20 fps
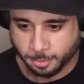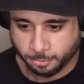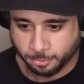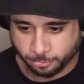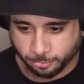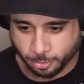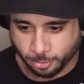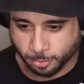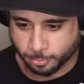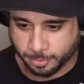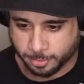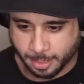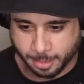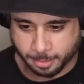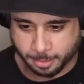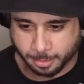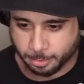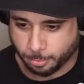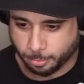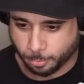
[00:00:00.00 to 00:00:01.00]
show
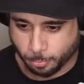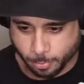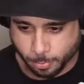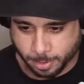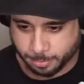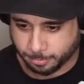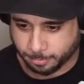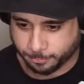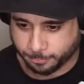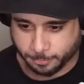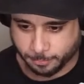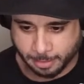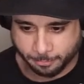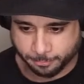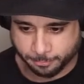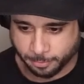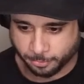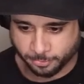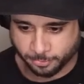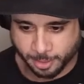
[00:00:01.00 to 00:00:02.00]
that you went for
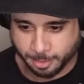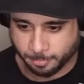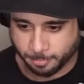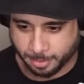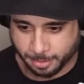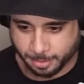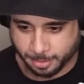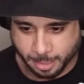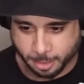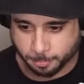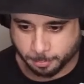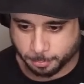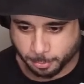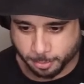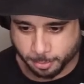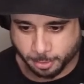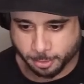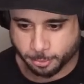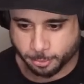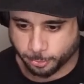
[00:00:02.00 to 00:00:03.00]
that first time and got your
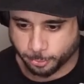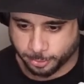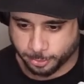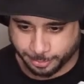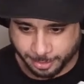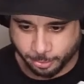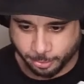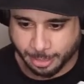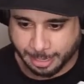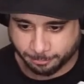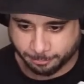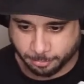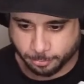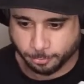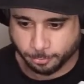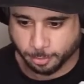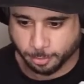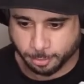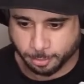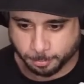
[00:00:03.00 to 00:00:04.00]
pro card, or did you have to
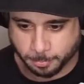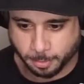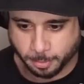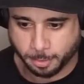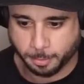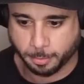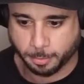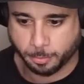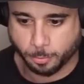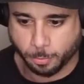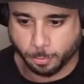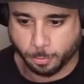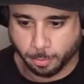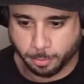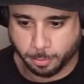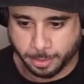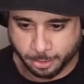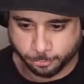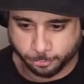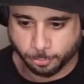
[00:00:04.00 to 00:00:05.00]
do other
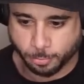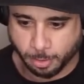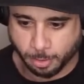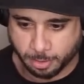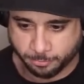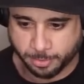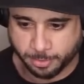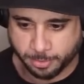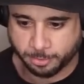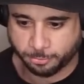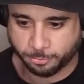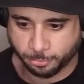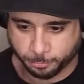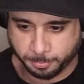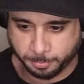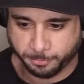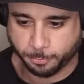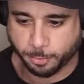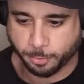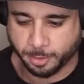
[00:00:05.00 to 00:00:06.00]
national qualifying
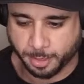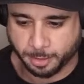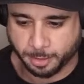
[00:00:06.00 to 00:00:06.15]
shows before